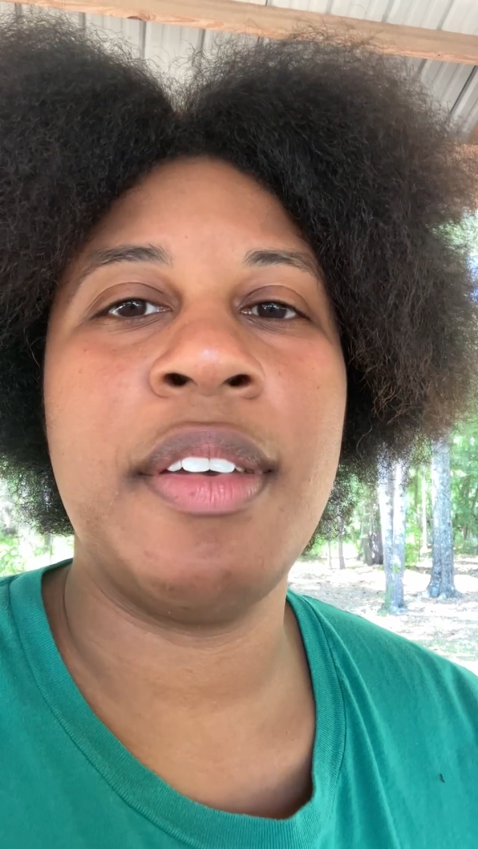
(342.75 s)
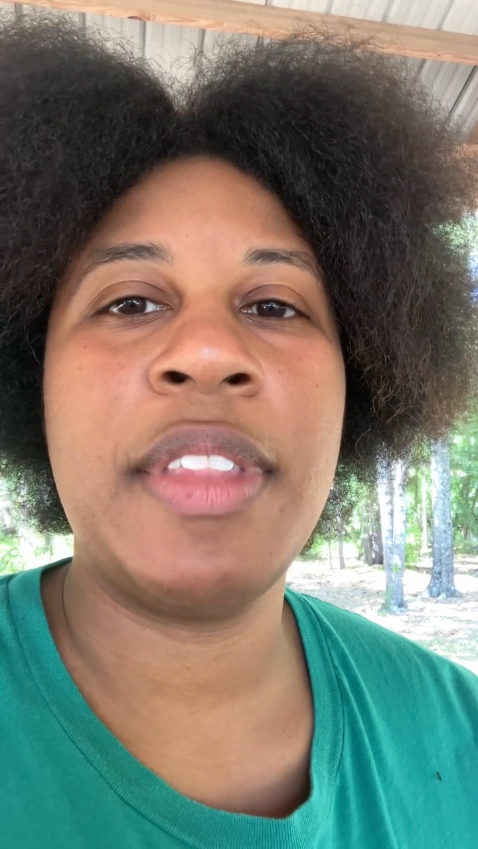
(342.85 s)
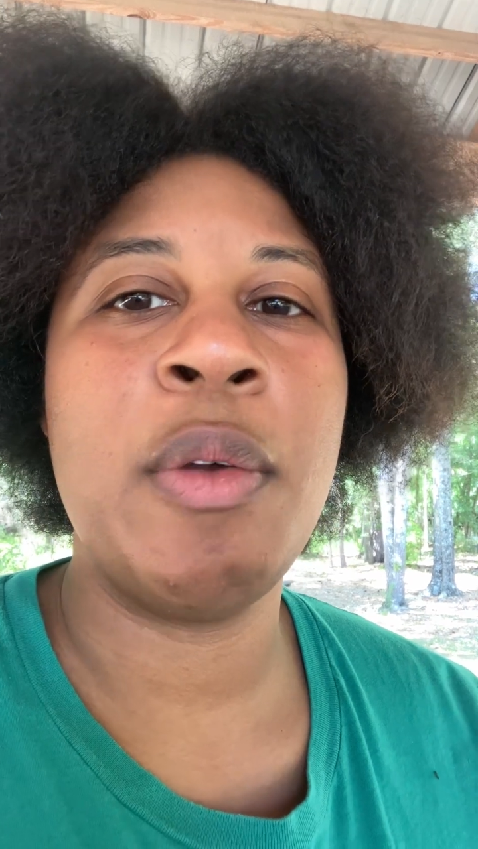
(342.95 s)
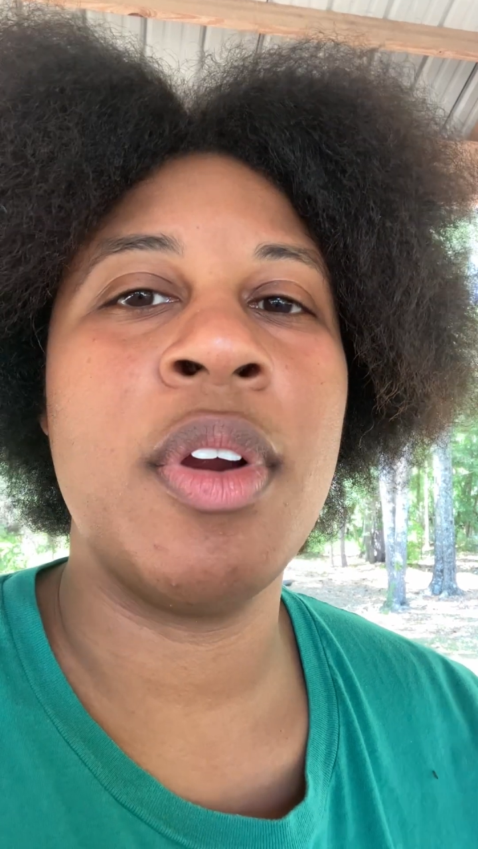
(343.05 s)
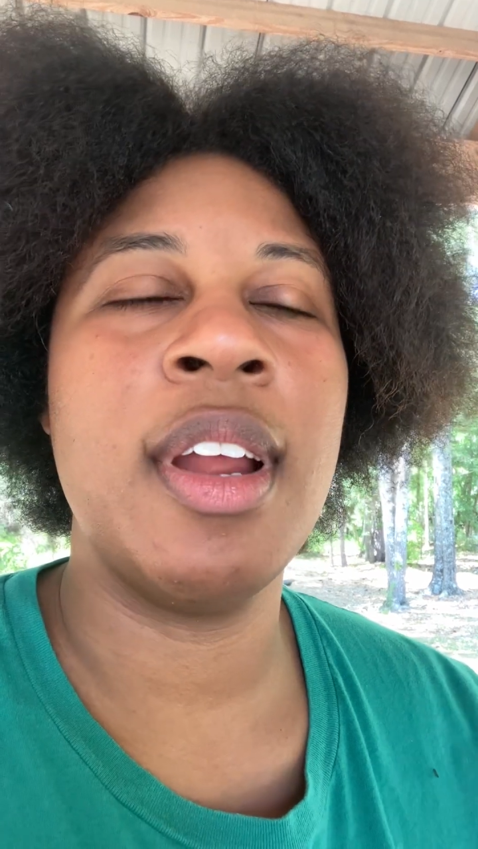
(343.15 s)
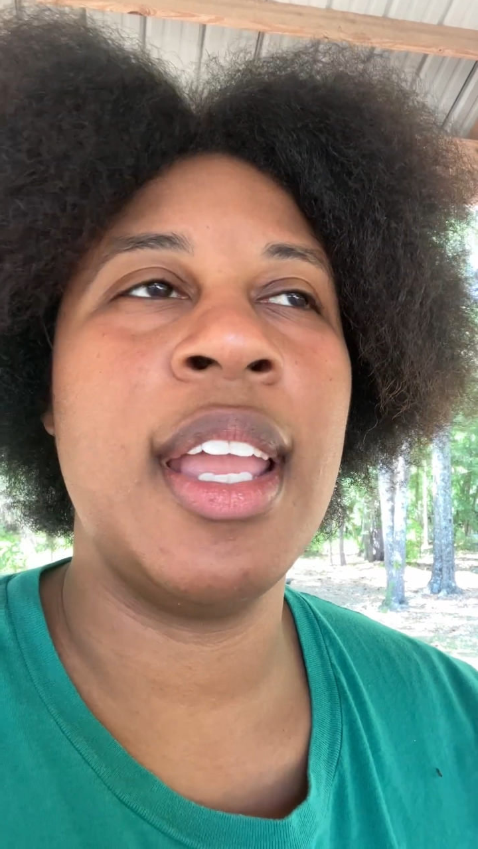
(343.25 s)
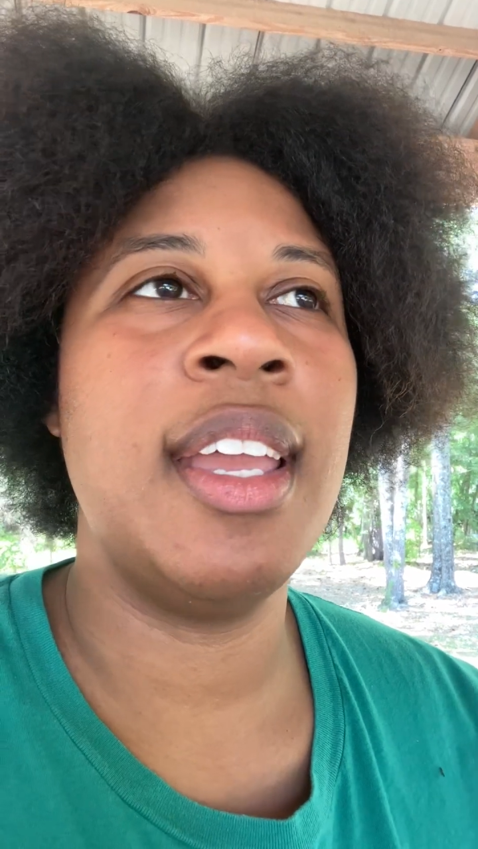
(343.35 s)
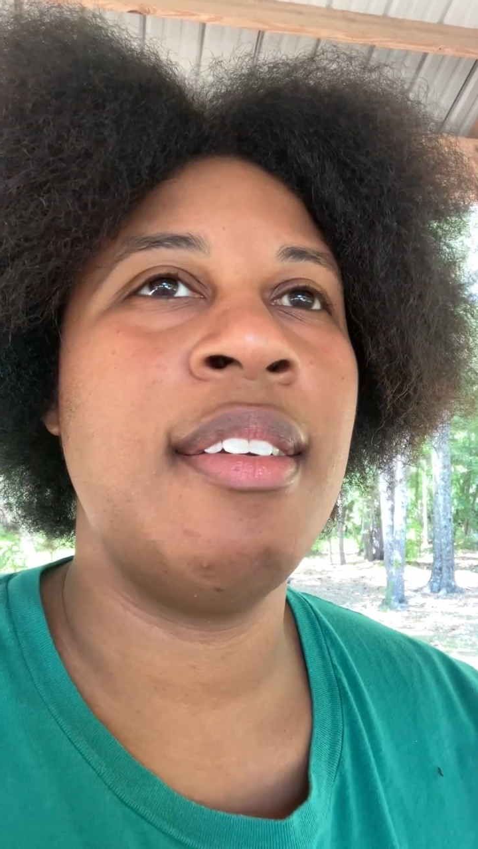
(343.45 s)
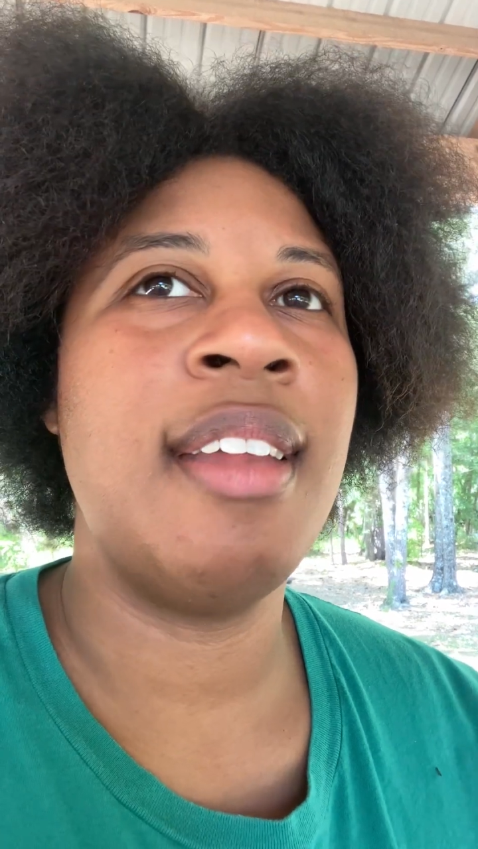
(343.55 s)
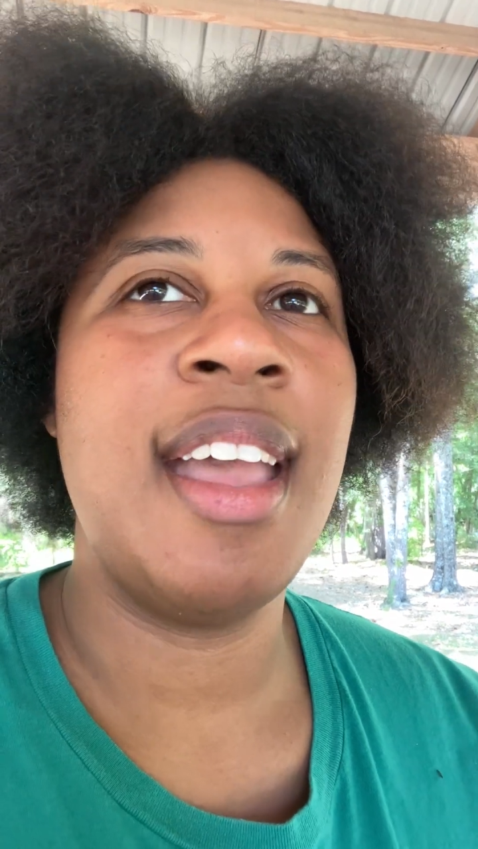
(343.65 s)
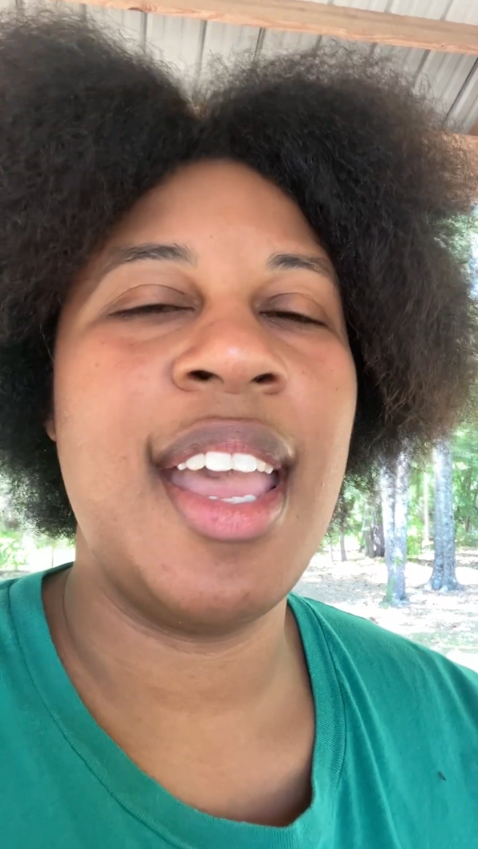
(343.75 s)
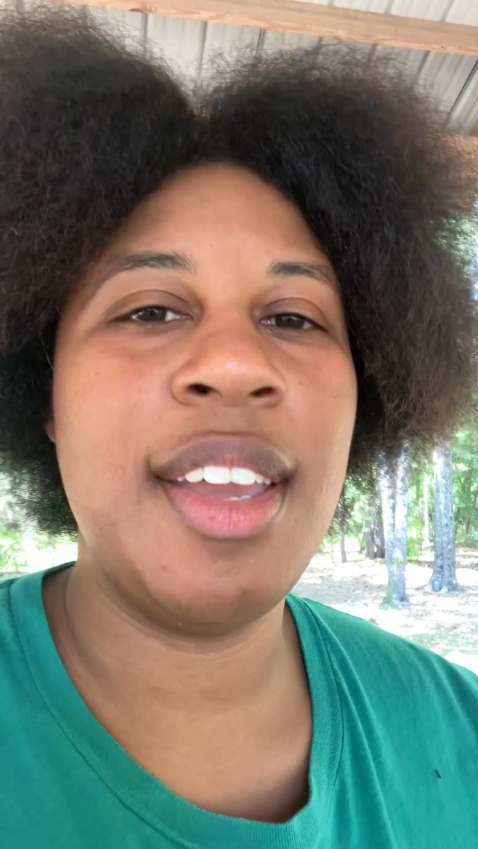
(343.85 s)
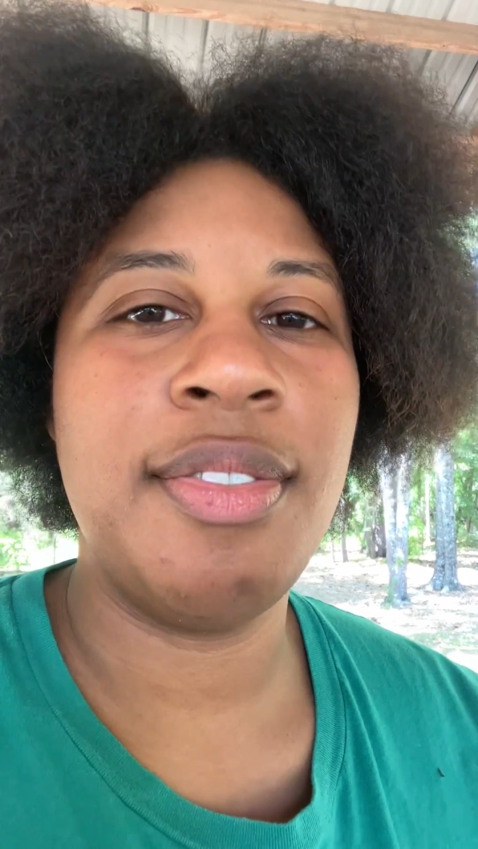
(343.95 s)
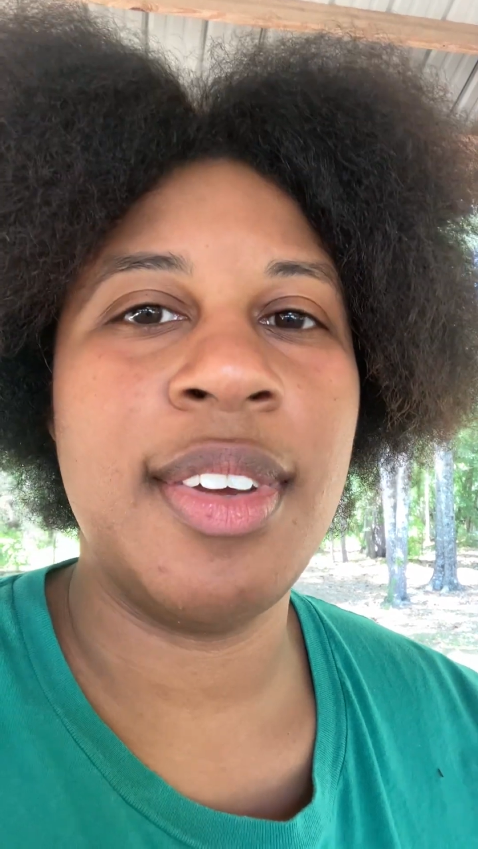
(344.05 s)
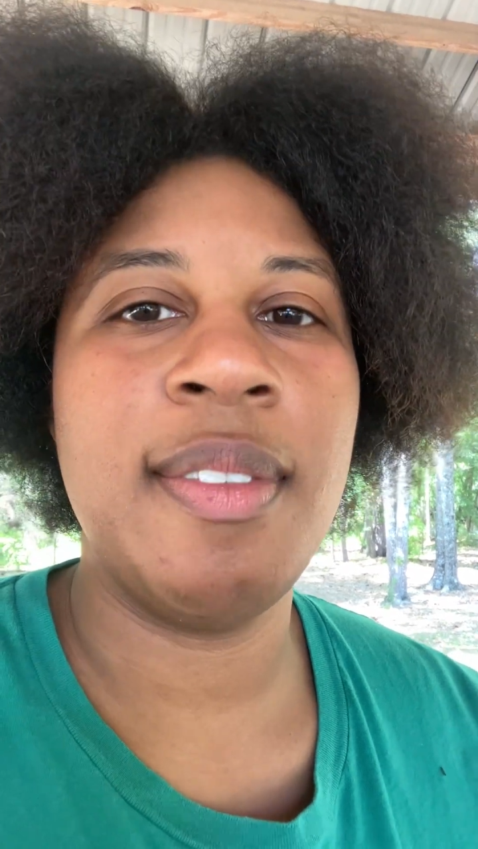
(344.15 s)
If they were in
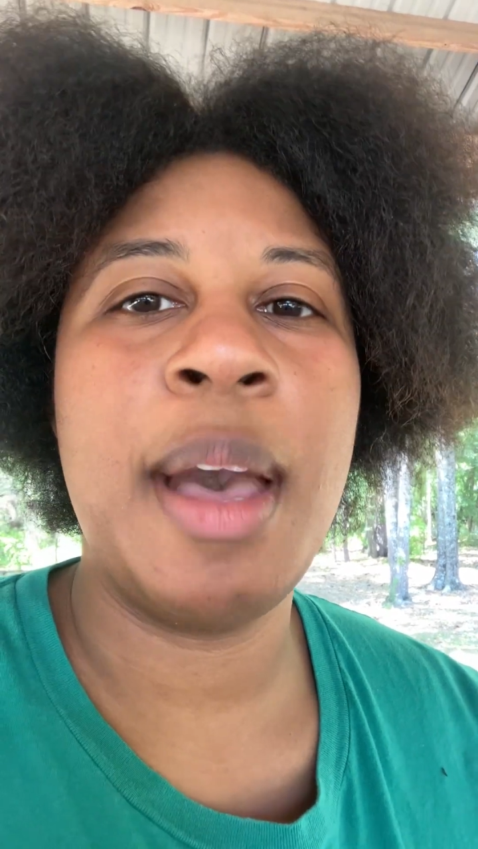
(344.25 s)
AFib,